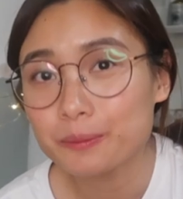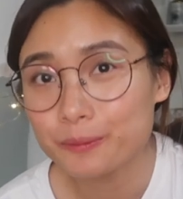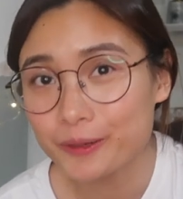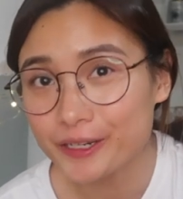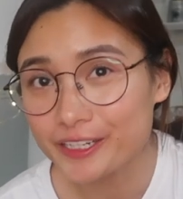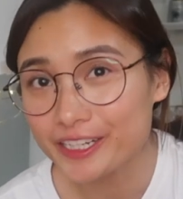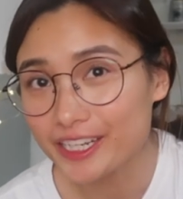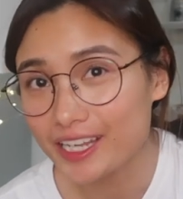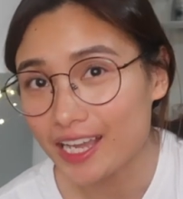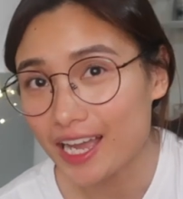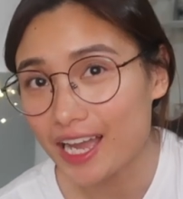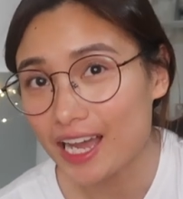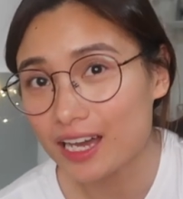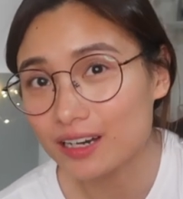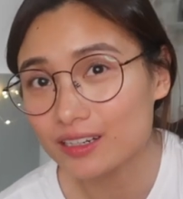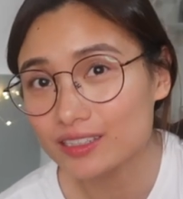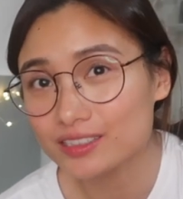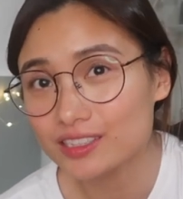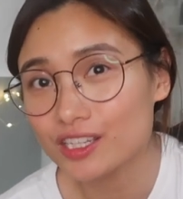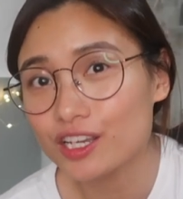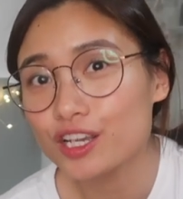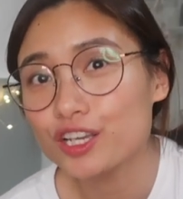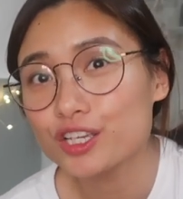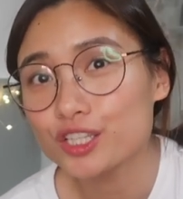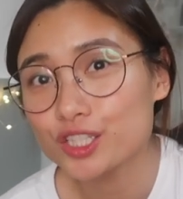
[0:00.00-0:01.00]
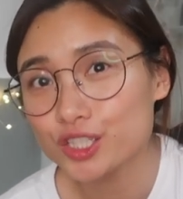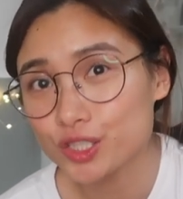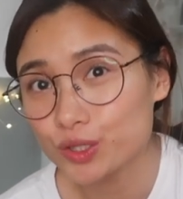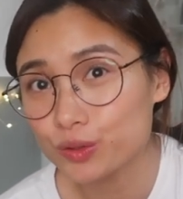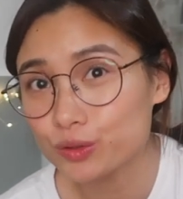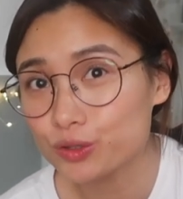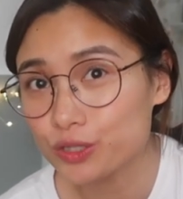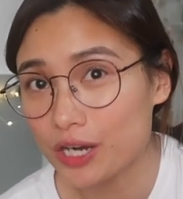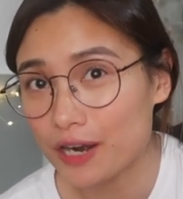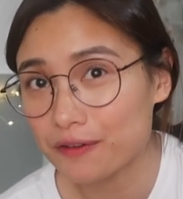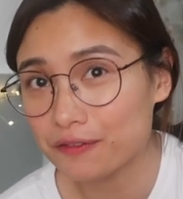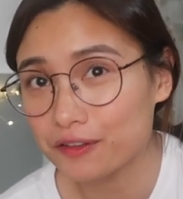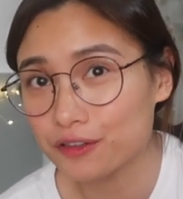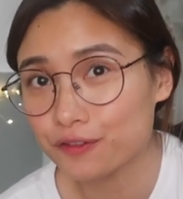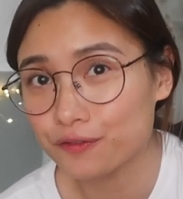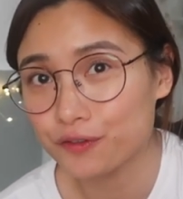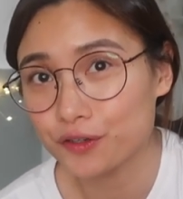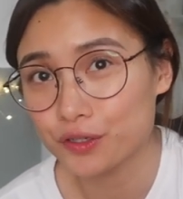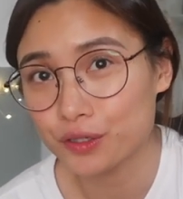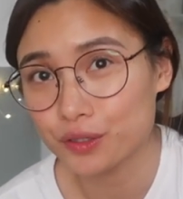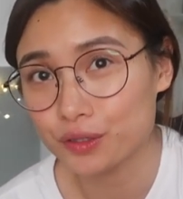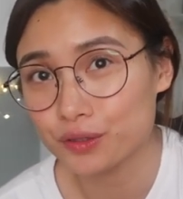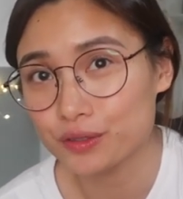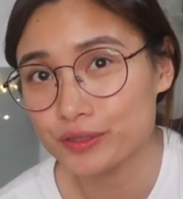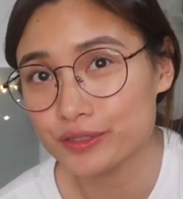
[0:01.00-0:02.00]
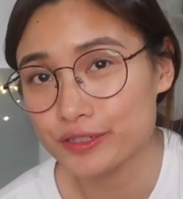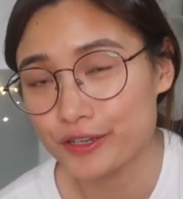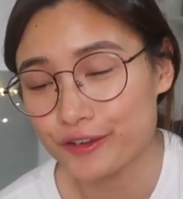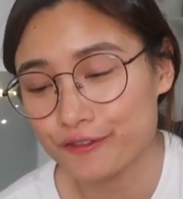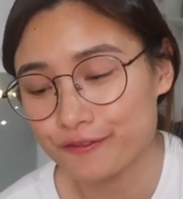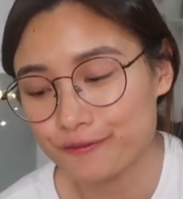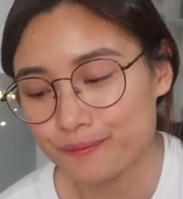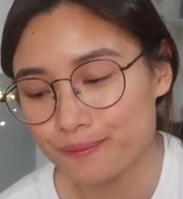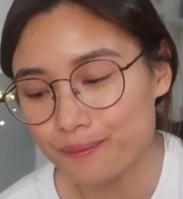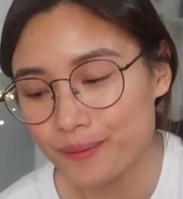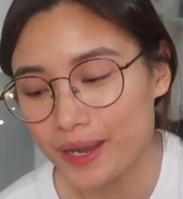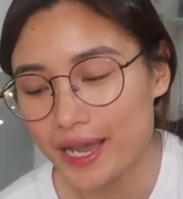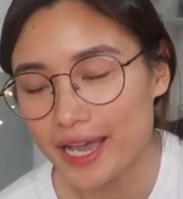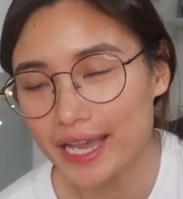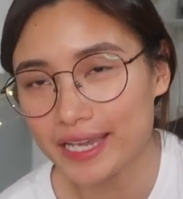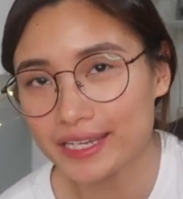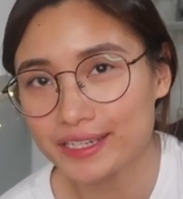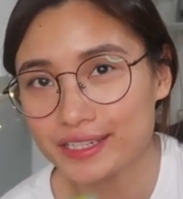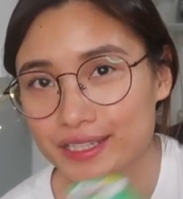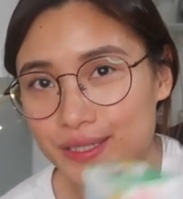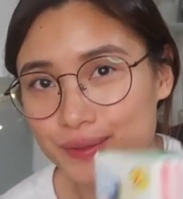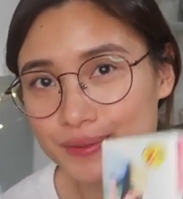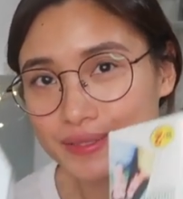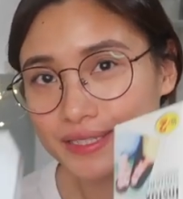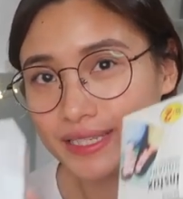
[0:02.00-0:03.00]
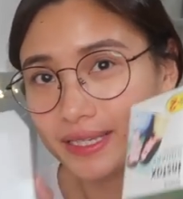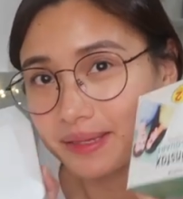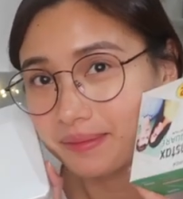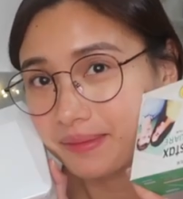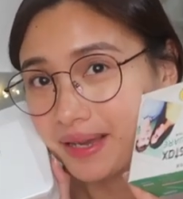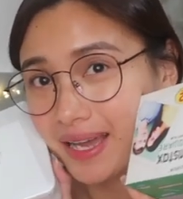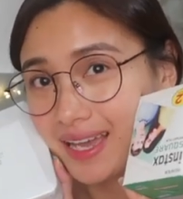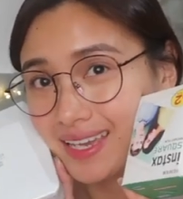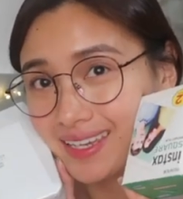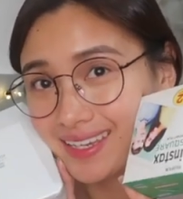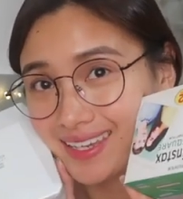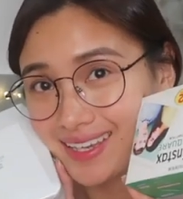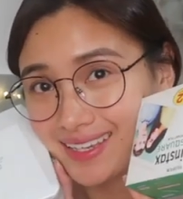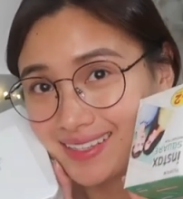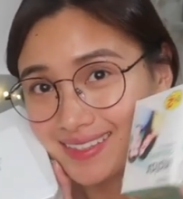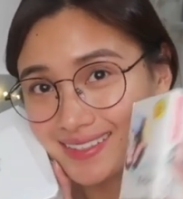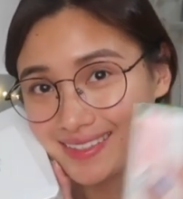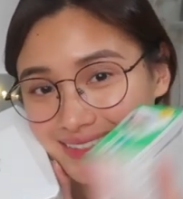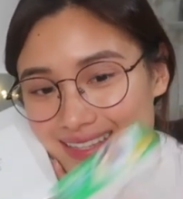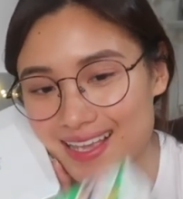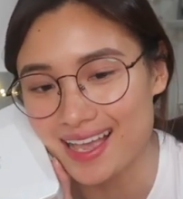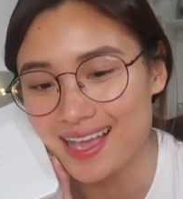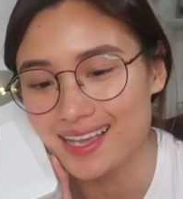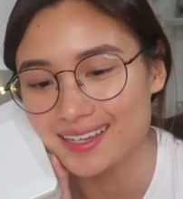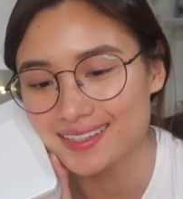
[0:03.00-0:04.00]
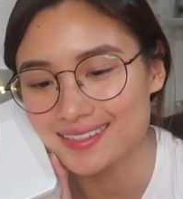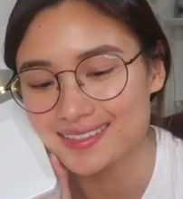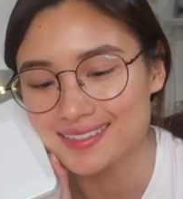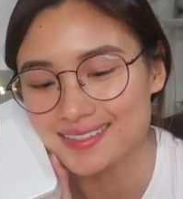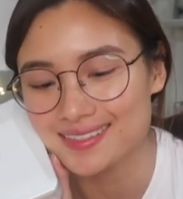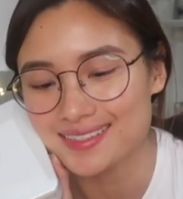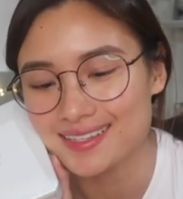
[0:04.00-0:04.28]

printing out new travel photos of mine using my Instax.